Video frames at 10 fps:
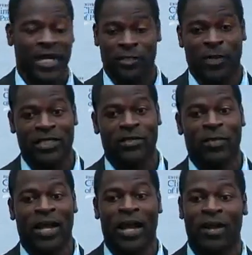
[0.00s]

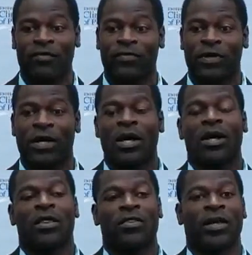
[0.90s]
aspects in my life
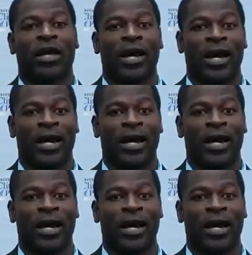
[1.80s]
that